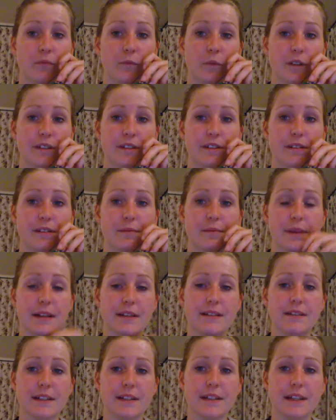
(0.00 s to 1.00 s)
which
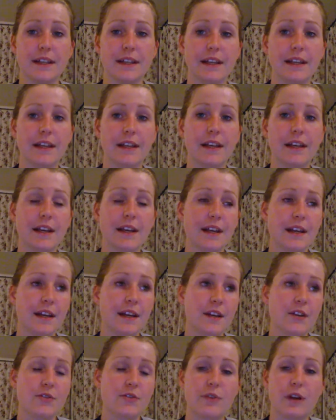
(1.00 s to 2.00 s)
basically
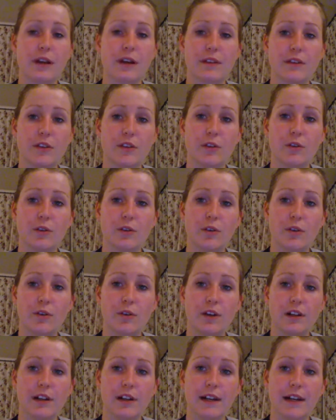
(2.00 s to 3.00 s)
strengthen your
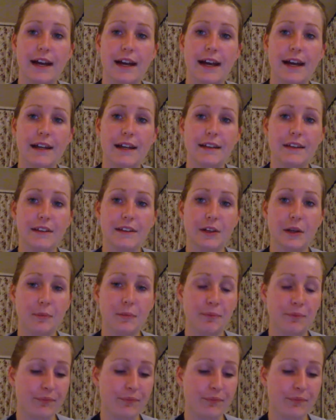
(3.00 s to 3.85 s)
aura and